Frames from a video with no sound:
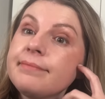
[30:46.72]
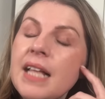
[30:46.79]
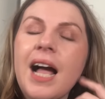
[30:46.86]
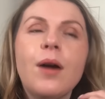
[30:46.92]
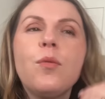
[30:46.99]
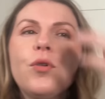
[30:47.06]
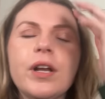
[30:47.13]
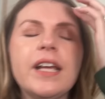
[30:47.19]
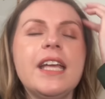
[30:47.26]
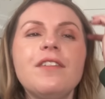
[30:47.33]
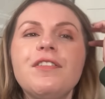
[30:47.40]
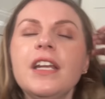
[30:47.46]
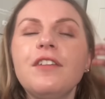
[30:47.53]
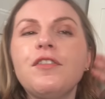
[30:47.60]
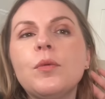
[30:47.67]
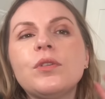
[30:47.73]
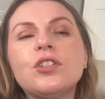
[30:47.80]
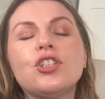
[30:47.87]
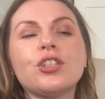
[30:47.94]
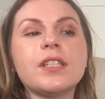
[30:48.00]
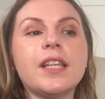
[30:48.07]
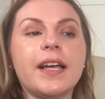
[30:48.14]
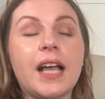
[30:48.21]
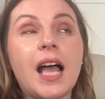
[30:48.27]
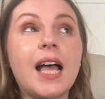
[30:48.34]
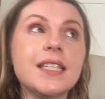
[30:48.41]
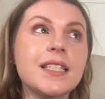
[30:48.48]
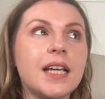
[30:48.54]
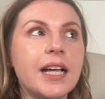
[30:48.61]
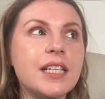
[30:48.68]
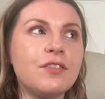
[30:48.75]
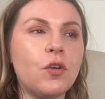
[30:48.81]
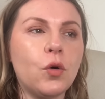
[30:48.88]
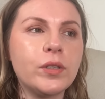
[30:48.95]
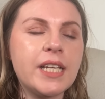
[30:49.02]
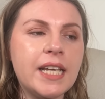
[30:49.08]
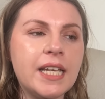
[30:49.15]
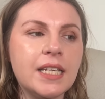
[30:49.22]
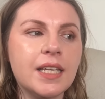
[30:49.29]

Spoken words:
I would, even if it was just like a size 14,